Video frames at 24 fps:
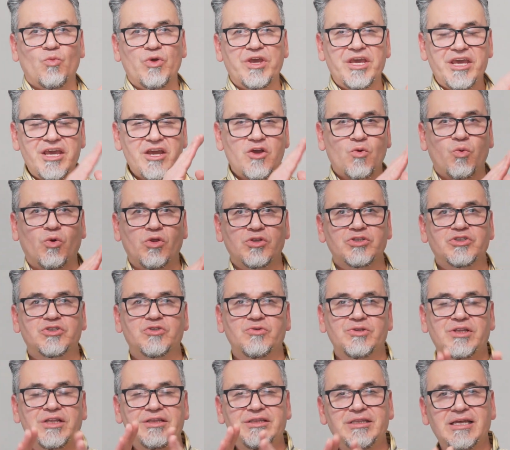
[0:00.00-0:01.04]
equals
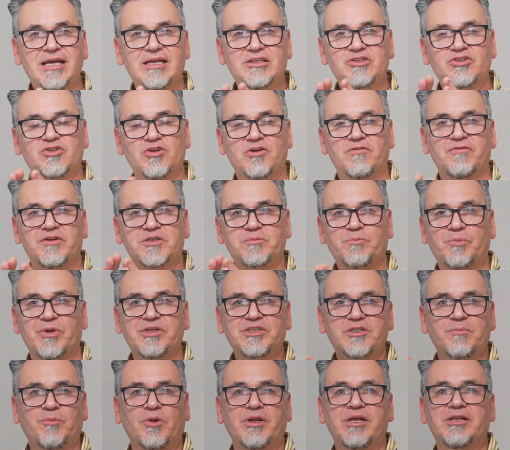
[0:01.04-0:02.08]
to the debt service,
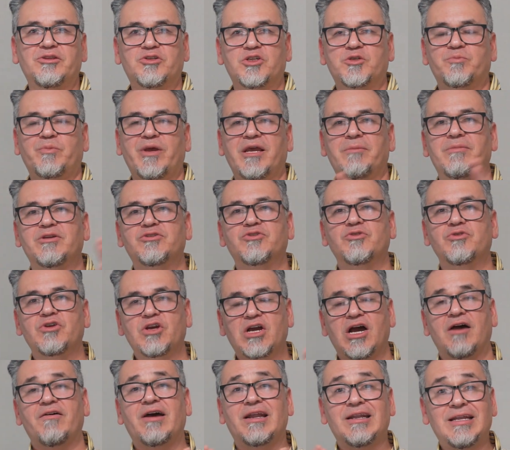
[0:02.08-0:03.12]
principal interest payments, to
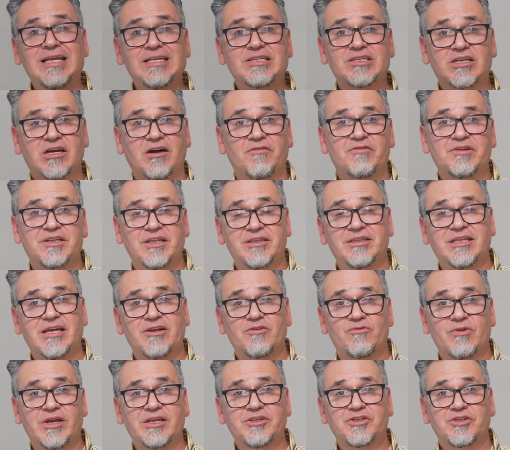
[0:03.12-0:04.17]
at least cover the debt
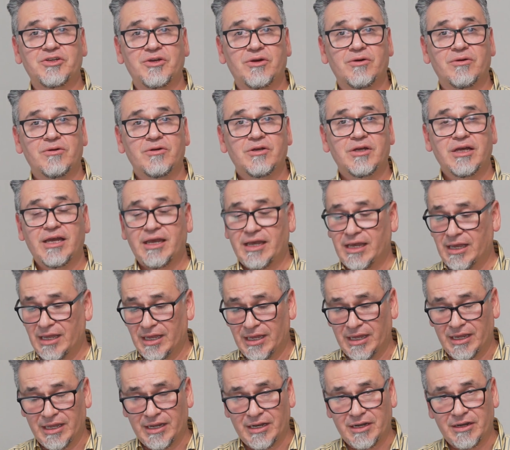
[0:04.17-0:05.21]
ratio
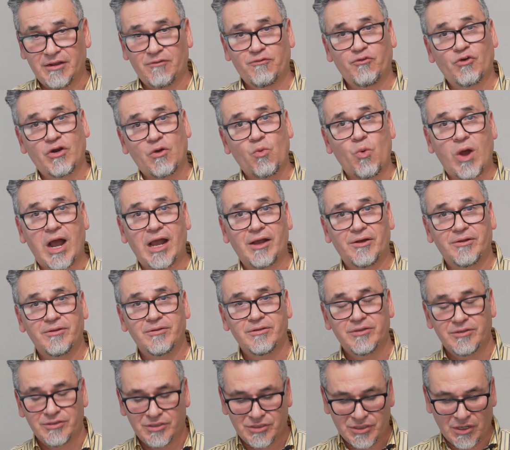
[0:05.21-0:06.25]
and for a while?
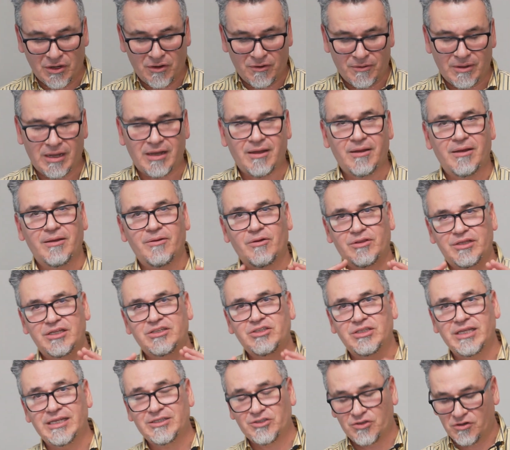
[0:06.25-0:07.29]
So the
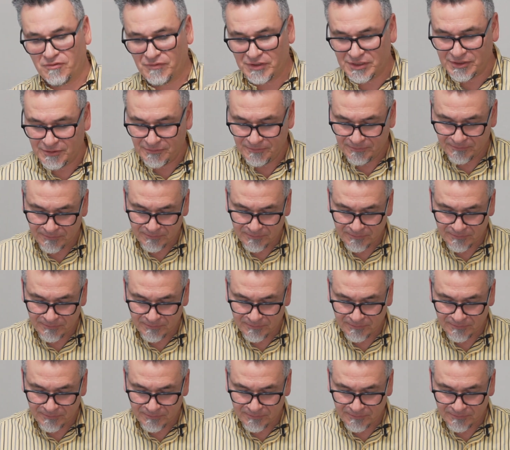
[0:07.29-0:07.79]
debt service.